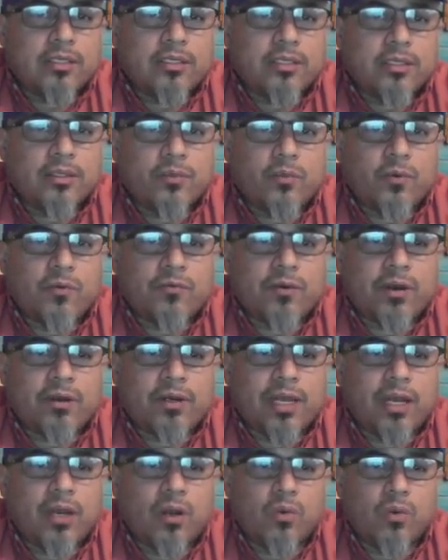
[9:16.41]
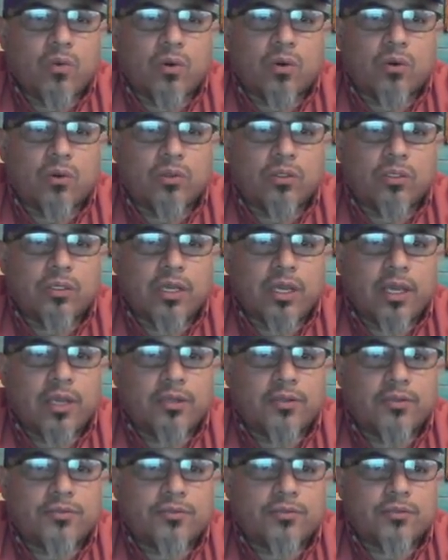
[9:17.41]
and we found hello
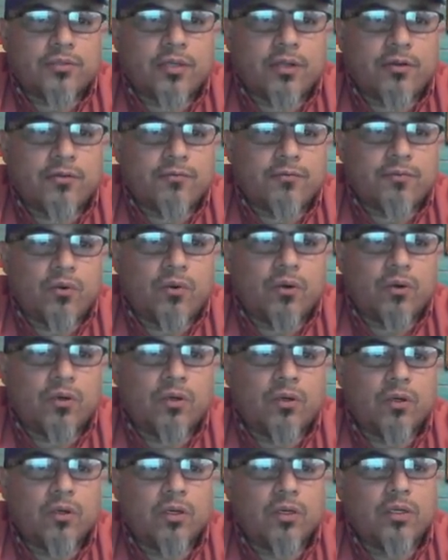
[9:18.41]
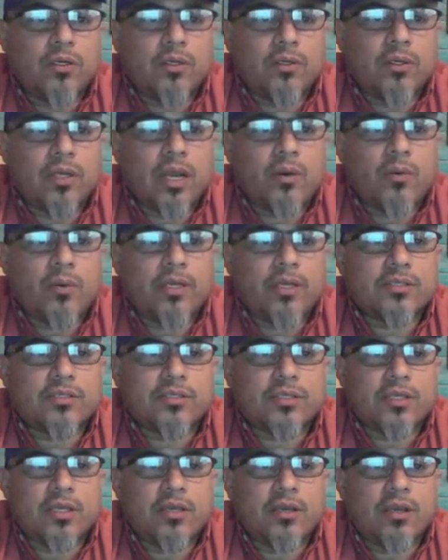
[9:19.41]
world, and therefore
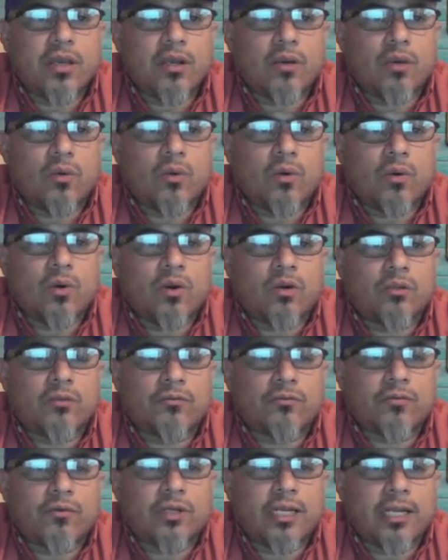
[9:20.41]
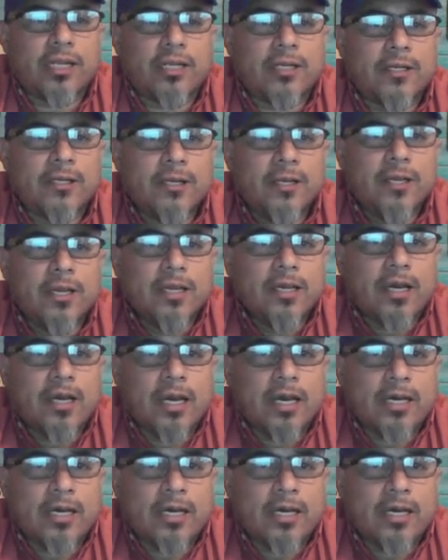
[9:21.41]
now we can see hello world on the front end.